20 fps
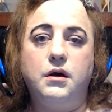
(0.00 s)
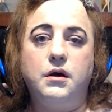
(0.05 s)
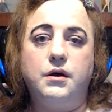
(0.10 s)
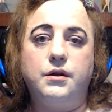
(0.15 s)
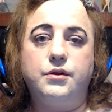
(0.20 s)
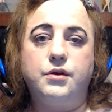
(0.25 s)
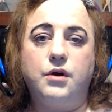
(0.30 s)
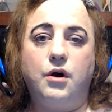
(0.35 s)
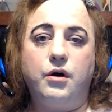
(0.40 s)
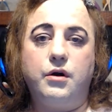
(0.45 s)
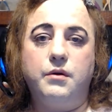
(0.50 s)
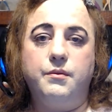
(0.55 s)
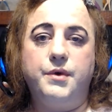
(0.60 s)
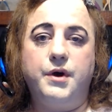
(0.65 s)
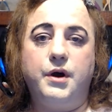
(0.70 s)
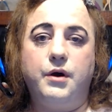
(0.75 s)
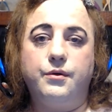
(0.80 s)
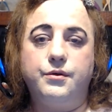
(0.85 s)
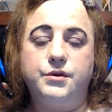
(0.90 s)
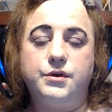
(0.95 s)
thought
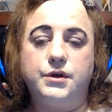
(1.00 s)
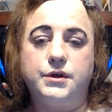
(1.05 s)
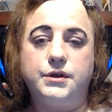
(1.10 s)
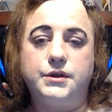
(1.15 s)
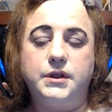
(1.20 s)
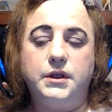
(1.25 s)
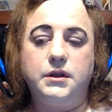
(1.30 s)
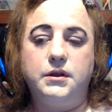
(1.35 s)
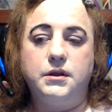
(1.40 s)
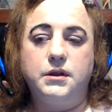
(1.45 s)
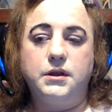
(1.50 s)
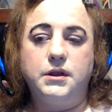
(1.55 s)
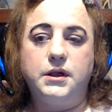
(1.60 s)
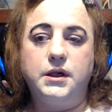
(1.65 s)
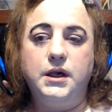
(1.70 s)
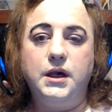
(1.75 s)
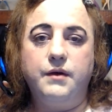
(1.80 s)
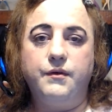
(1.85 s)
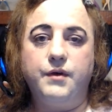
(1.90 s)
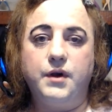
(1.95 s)
about just
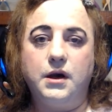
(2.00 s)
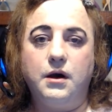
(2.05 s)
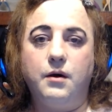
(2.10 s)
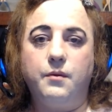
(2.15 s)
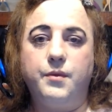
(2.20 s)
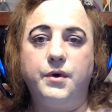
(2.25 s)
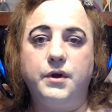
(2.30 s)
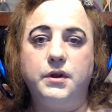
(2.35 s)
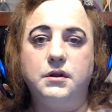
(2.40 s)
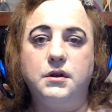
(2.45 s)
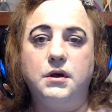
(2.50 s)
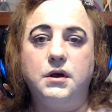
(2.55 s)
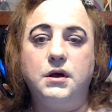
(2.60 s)
giving up and